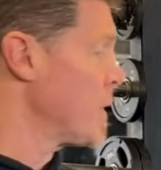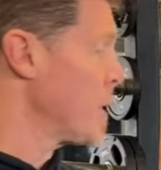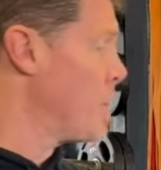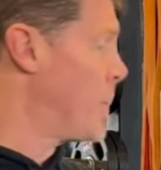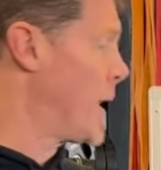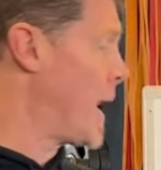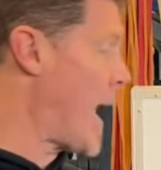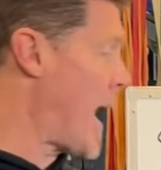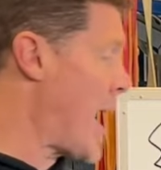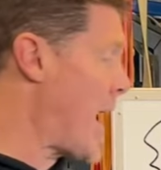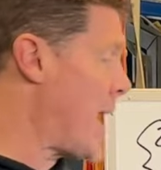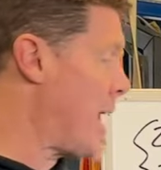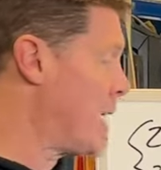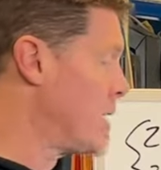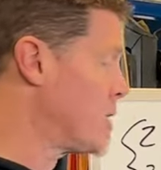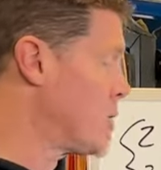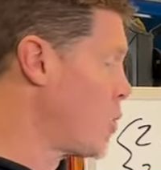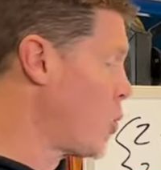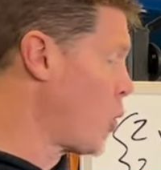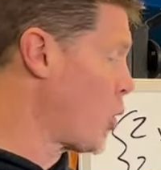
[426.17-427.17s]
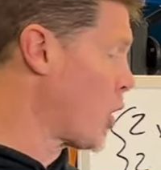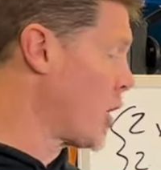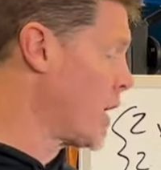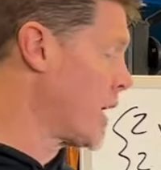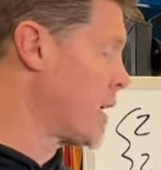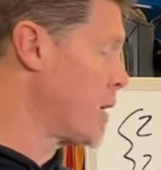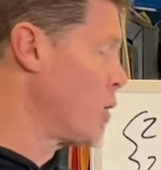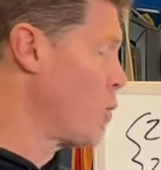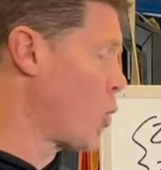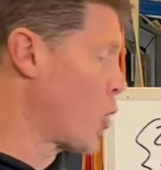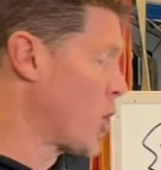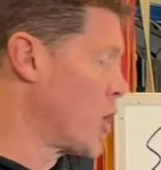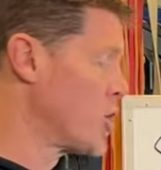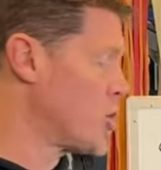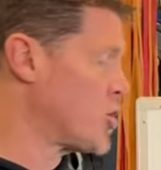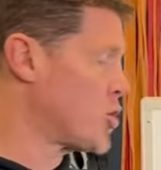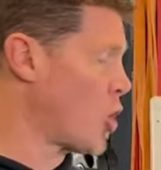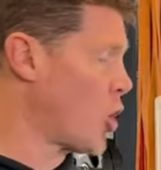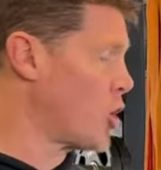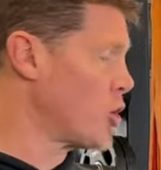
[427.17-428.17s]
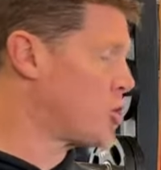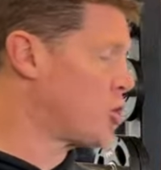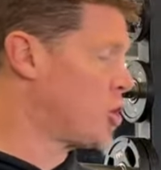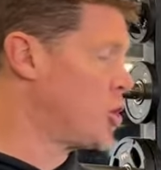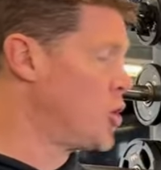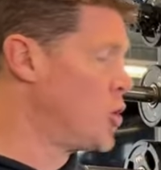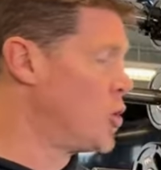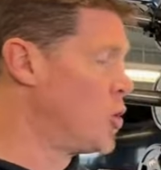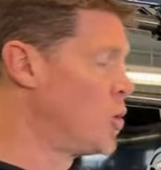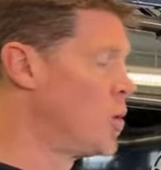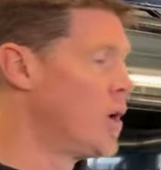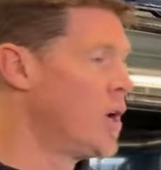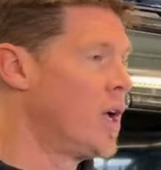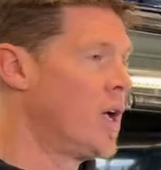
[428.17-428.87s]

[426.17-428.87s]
But as we're gonna start to